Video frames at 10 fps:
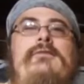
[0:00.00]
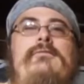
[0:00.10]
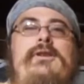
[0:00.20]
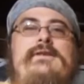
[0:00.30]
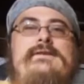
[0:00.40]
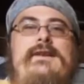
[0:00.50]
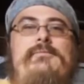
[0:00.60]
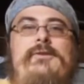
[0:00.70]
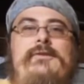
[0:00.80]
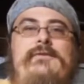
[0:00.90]
One
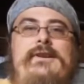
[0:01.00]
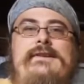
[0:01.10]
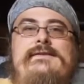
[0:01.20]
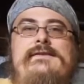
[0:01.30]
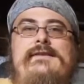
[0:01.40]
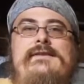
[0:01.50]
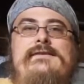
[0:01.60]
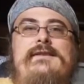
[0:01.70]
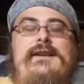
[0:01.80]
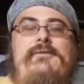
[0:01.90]
example of this
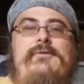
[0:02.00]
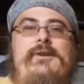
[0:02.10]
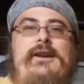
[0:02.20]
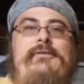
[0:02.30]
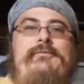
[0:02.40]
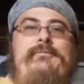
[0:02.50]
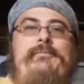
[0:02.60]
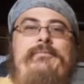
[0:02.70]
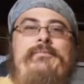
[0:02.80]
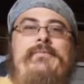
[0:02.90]
is in networking.
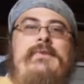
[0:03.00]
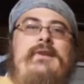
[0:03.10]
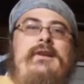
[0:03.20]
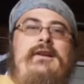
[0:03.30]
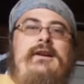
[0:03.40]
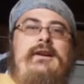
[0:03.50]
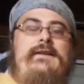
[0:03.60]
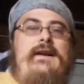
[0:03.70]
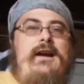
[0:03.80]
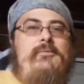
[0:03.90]

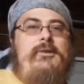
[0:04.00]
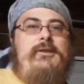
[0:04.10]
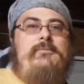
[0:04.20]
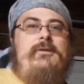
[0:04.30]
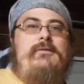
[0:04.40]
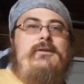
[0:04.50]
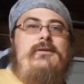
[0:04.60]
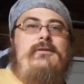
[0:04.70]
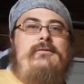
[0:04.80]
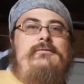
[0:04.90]
In the IP
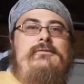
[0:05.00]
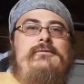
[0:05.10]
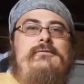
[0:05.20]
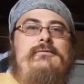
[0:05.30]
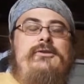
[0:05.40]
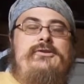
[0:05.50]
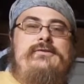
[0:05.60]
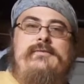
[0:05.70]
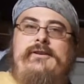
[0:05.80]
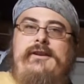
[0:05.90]
protocol, which
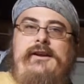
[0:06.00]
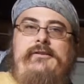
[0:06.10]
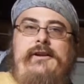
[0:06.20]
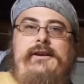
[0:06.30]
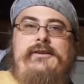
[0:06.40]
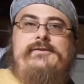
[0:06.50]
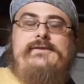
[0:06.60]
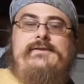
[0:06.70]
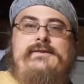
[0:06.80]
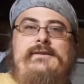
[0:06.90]
is what the internet
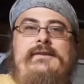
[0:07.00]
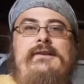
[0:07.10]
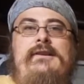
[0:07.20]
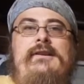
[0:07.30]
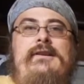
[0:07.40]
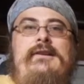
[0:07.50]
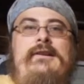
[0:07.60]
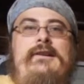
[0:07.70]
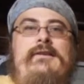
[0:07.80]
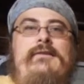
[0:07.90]
uses,
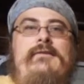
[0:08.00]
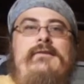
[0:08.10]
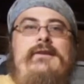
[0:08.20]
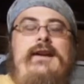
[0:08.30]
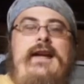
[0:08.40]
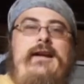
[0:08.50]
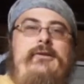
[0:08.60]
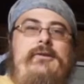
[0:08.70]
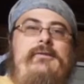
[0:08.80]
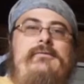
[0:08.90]
the
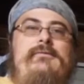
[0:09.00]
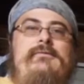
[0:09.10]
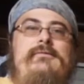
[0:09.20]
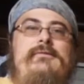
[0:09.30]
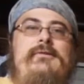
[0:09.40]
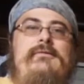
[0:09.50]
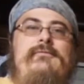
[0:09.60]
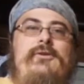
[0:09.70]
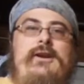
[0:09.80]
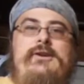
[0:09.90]
header
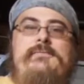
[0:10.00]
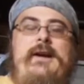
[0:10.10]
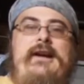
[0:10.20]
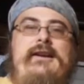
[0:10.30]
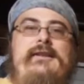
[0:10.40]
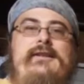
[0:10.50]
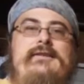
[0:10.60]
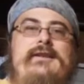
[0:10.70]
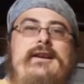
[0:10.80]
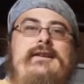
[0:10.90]
for each packet
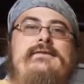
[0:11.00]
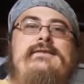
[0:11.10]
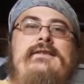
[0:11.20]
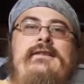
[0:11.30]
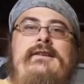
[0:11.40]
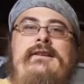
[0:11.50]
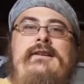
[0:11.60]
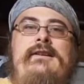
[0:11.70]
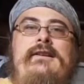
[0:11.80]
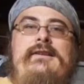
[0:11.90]
contains
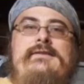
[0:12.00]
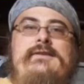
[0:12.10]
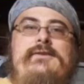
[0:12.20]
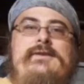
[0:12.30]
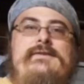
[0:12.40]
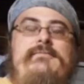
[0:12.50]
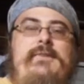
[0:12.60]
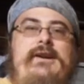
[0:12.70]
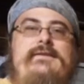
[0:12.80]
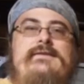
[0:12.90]
a series of
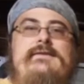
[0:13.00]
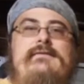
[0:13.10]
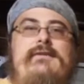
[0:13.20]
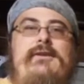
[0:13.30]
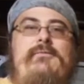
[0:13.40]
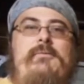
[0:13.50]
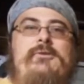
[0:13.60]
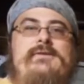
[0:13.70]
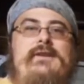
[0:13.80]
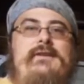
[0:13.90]
bits that
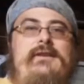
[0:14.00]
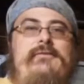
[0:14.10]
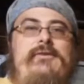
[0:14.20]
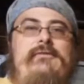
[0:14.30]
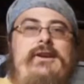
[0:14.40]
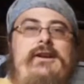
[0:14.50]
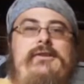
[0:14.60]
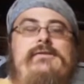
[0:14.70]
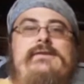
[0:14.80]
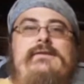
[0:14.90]
represent different
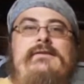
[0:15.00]
values.